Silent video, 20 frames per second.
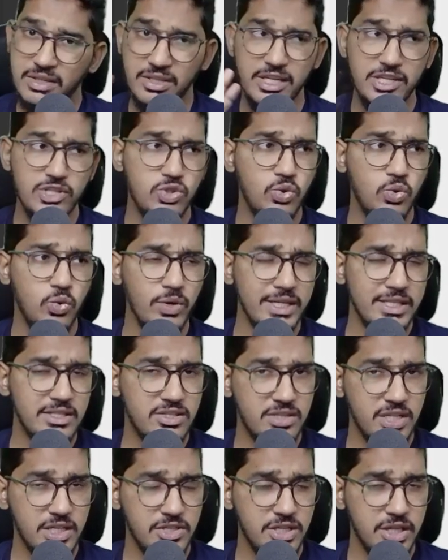There is no
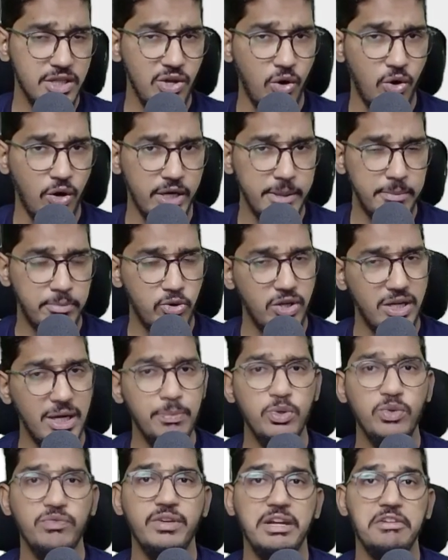instruction in the audit
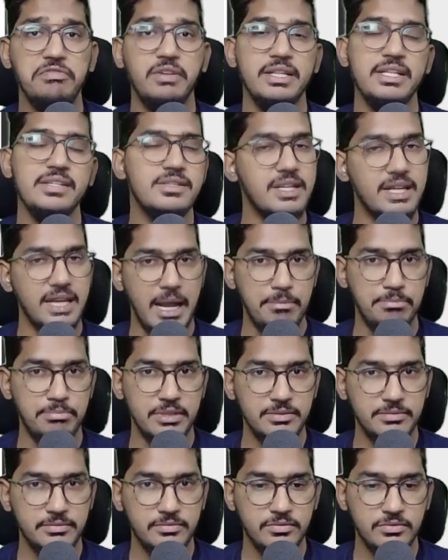program to verify the scrap.